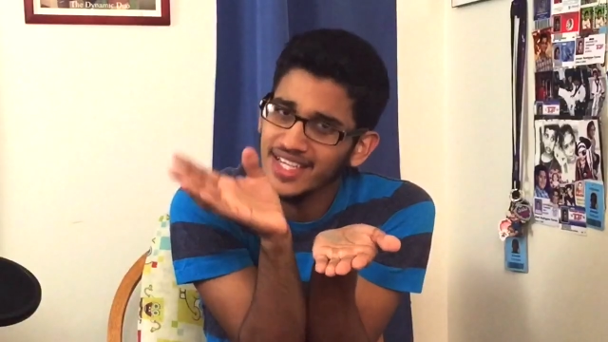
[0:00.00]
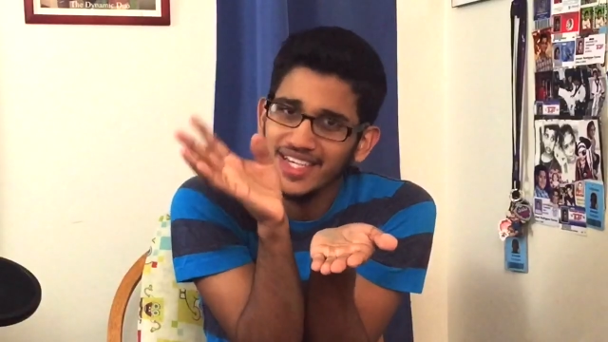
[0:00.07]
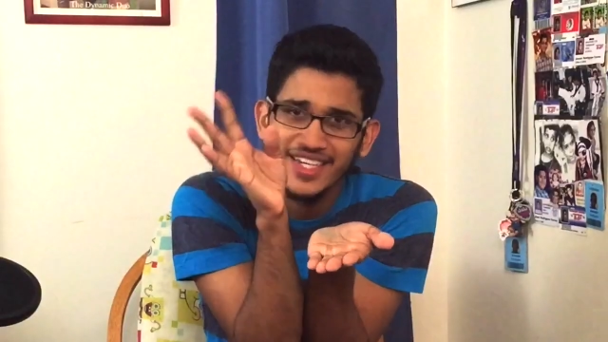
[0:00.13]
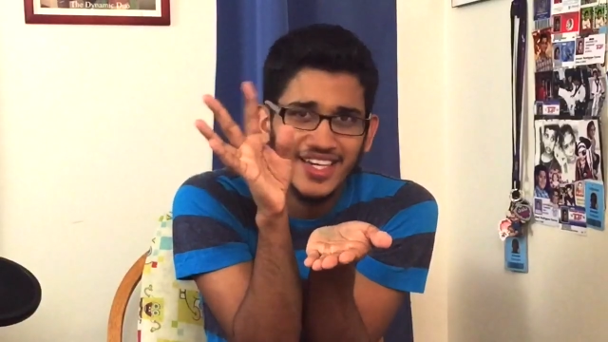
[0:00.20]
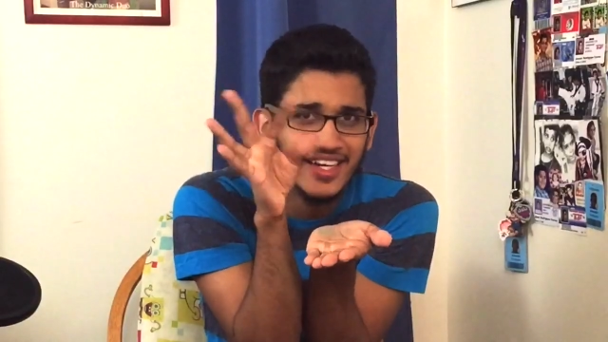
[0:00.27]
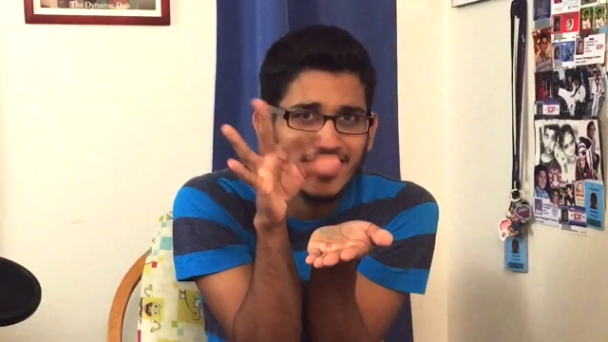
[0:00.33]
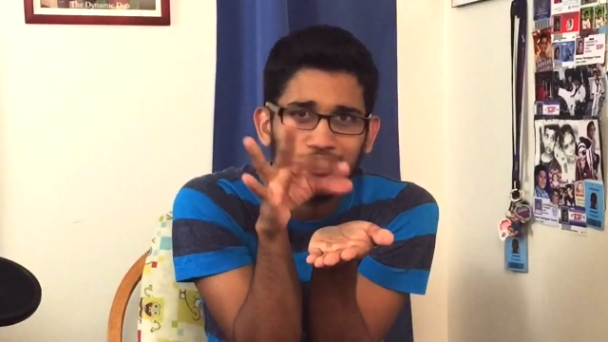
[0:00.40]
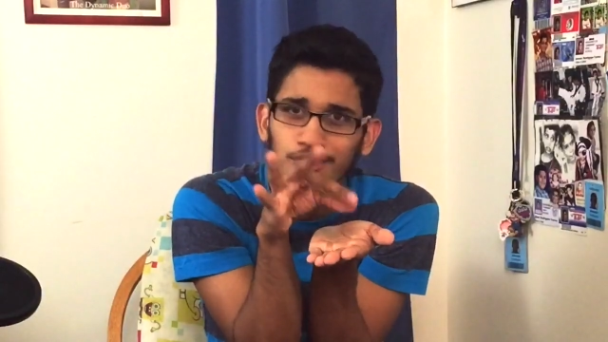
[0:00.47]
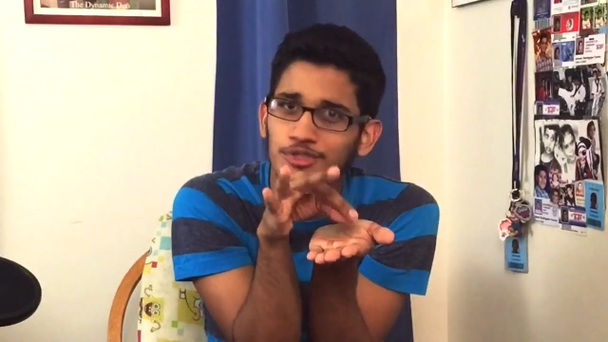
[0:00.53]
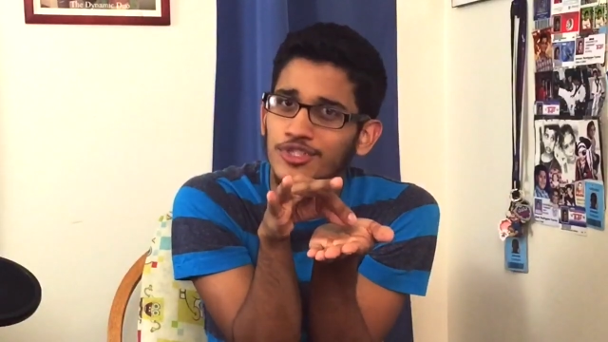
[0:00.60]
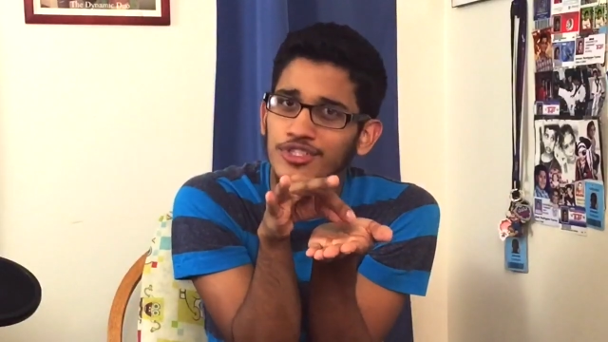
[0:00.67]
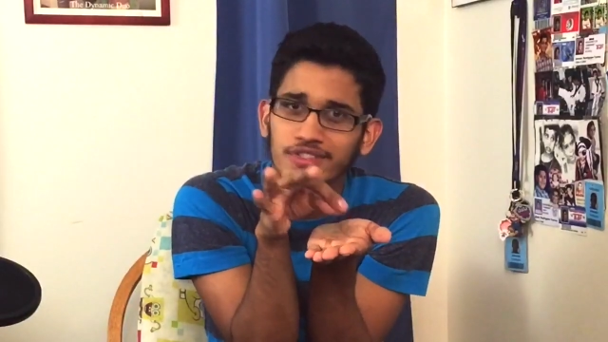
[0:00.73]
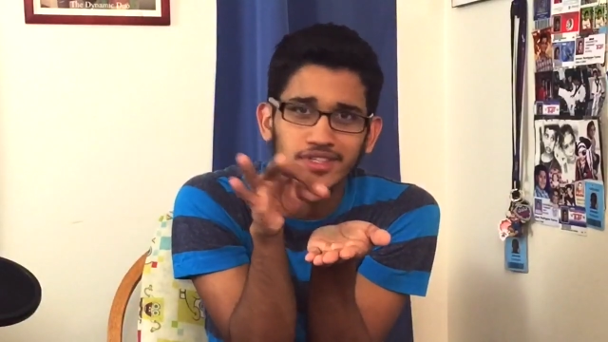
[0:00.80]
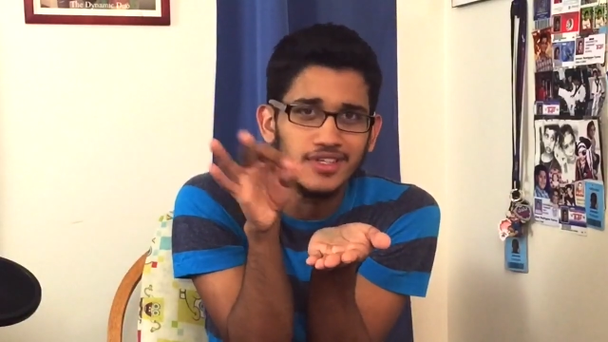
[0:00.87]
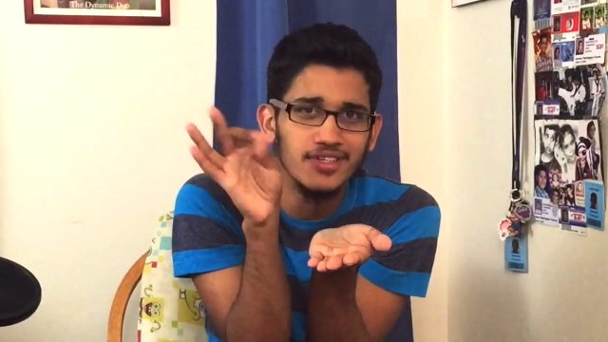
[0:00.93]
And you're
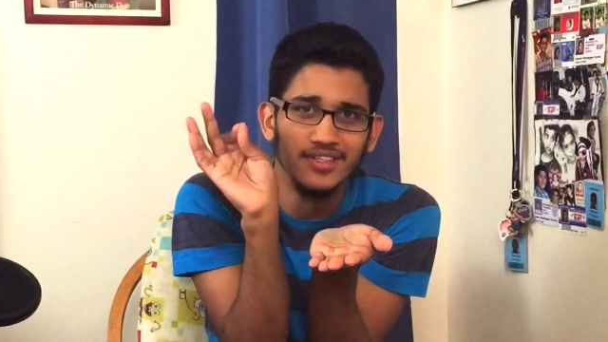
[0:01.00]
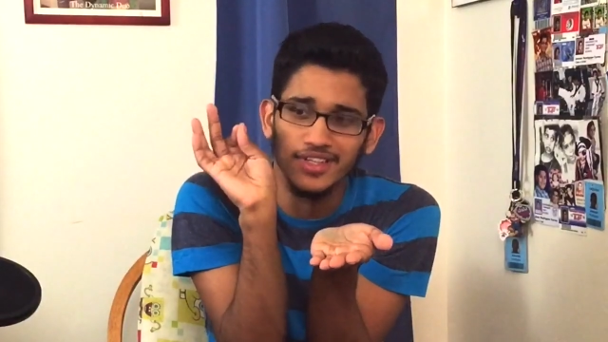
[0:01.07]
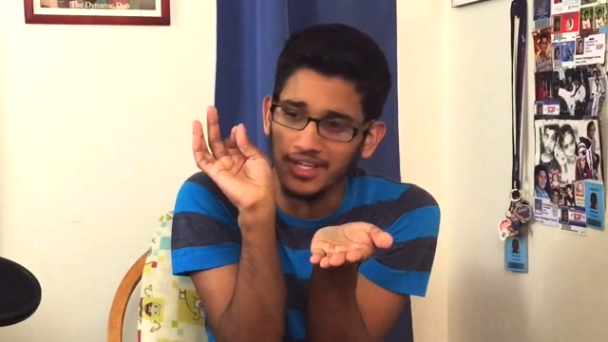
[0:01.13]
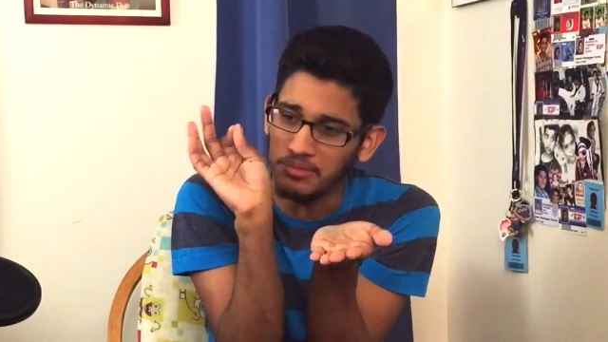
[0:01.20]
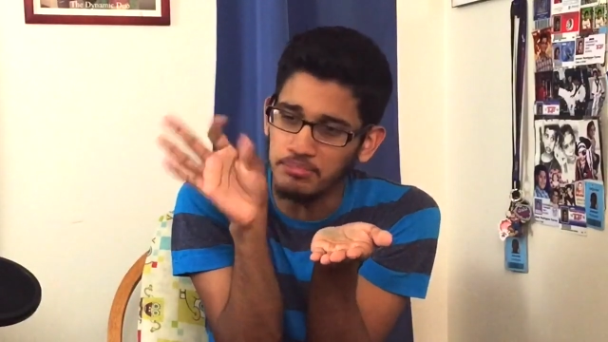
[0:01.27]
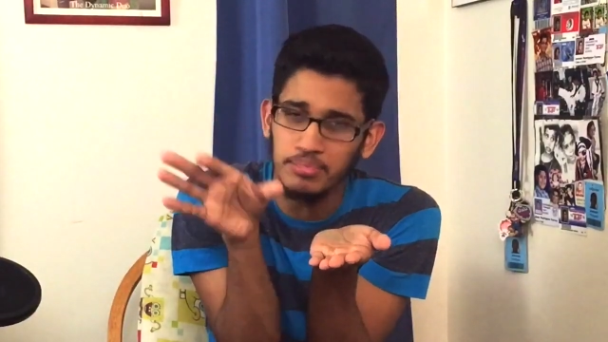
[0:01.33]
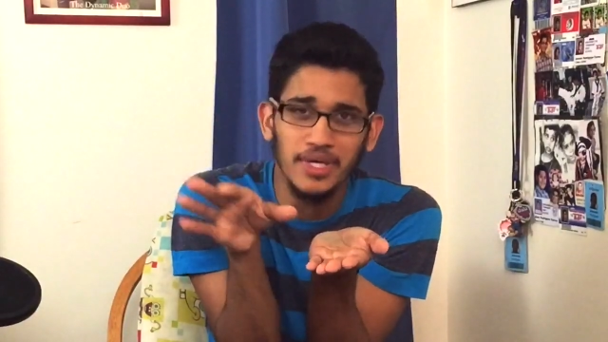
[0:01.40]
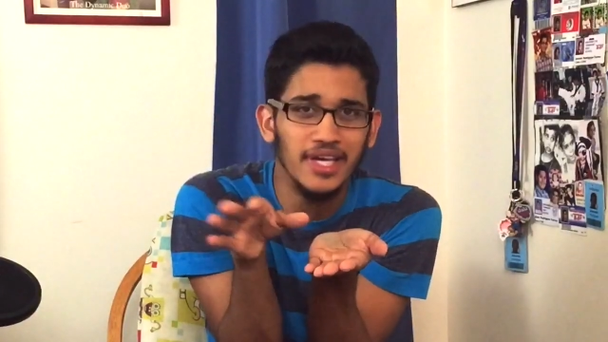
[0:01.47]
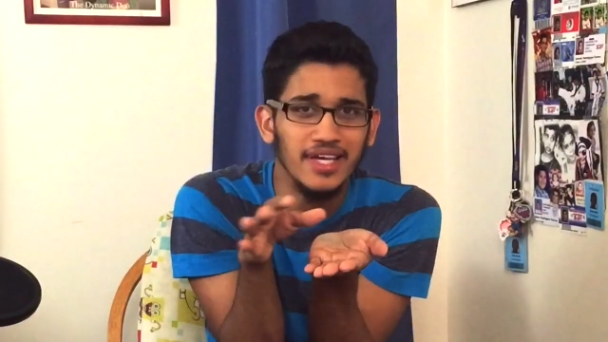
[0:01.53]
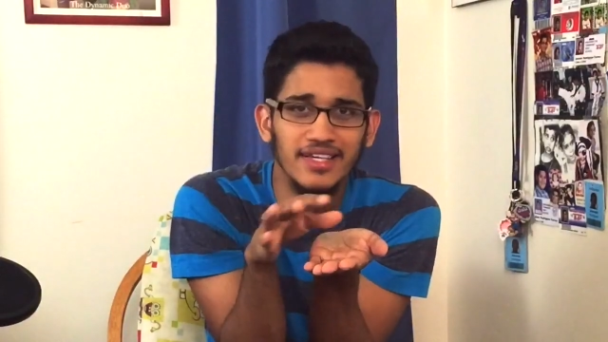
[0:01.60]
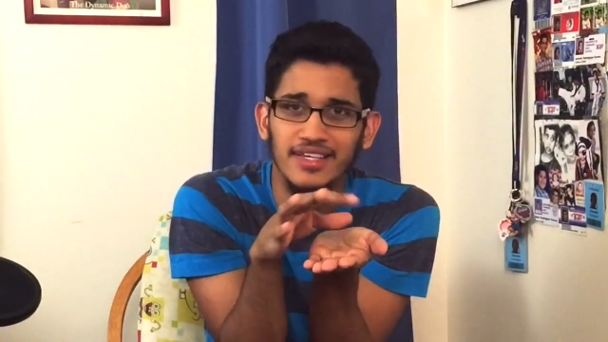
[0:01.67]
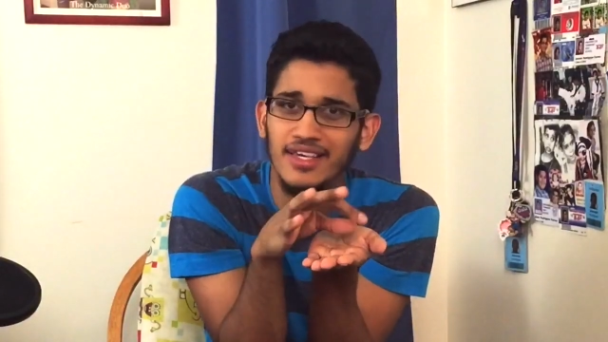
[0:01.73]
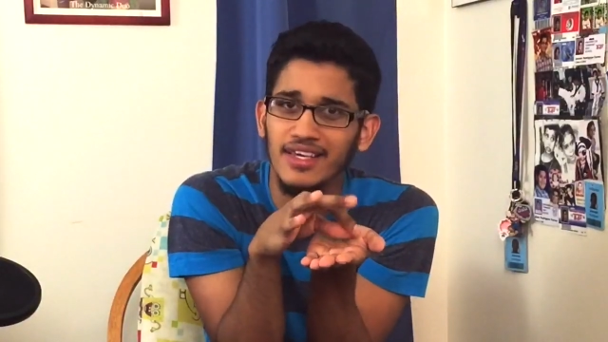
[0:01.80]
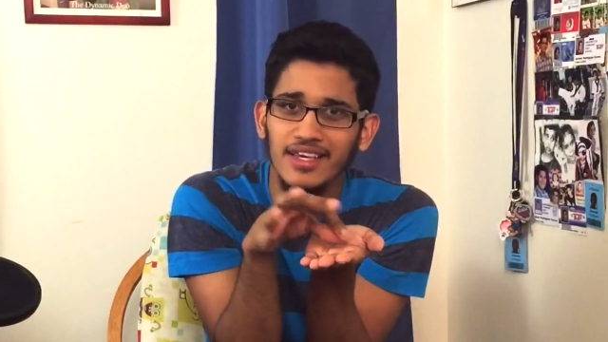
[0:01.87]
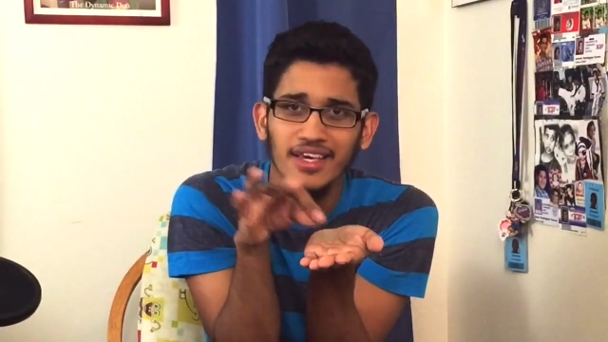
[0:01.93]
still a
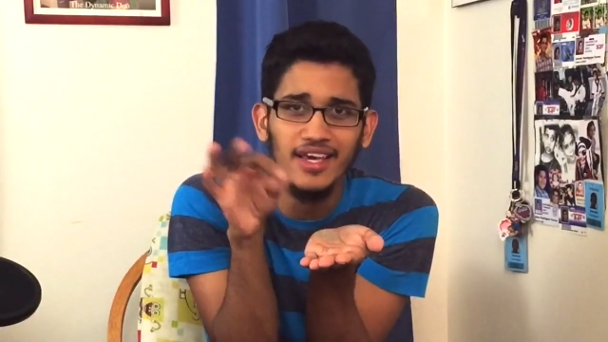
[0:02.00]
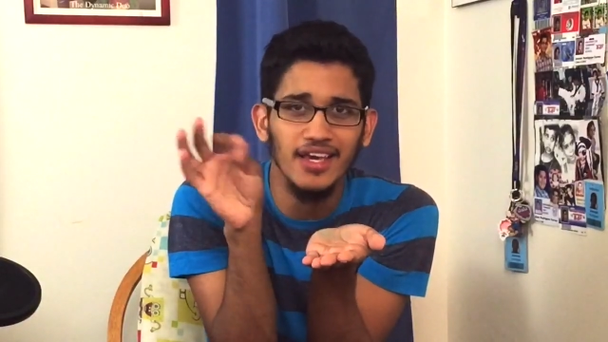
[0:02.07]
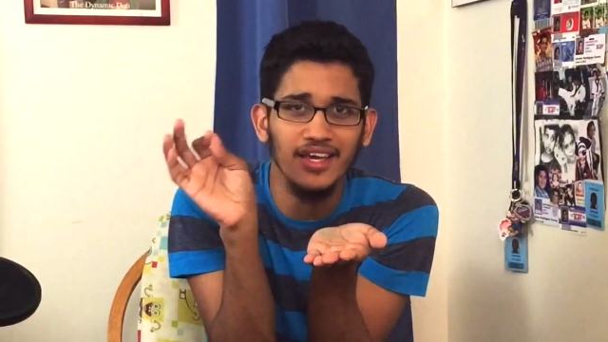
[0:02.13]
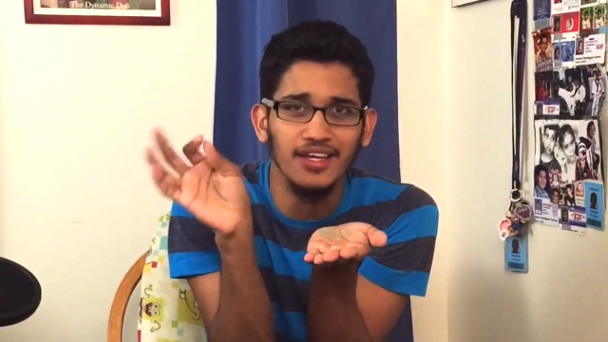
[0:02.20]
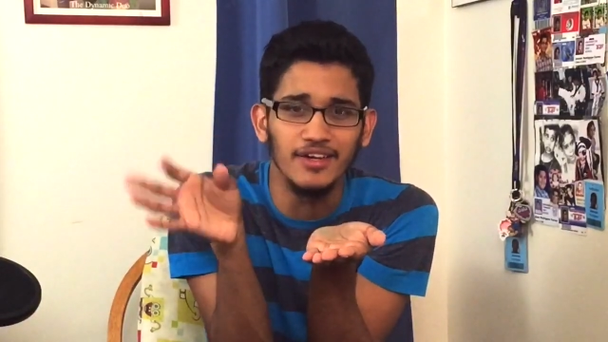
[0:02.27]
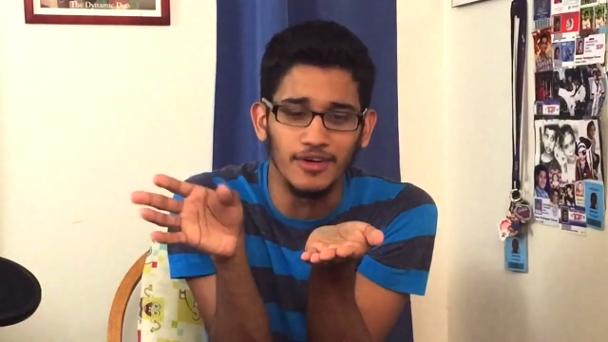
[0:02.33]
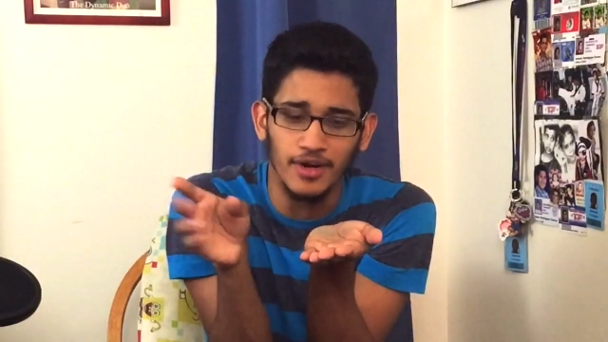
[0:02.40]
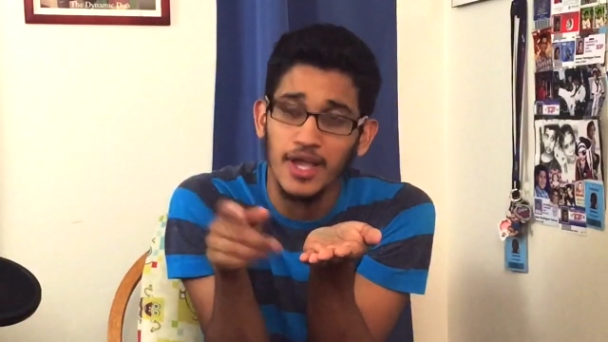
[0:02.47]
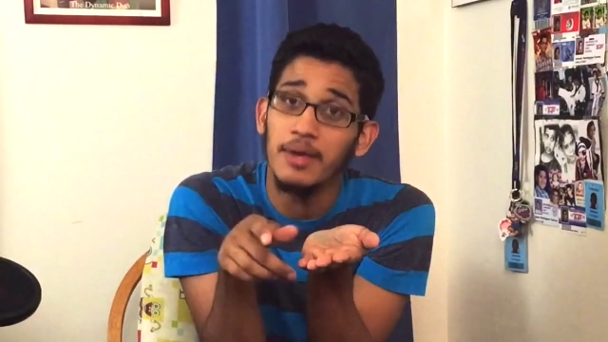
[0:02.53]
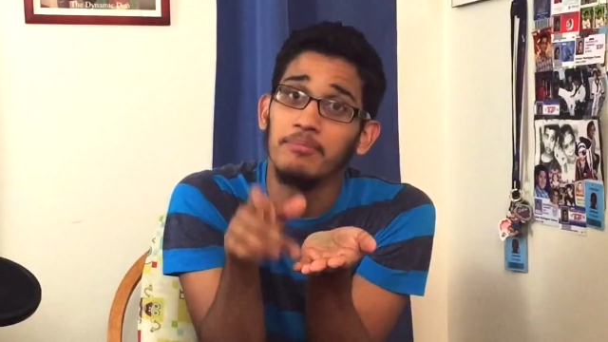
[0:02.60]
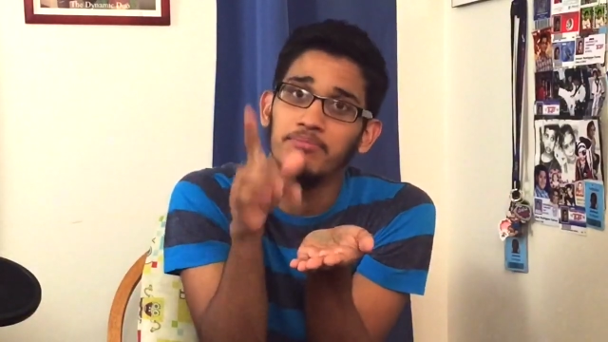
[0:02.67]
picky eater.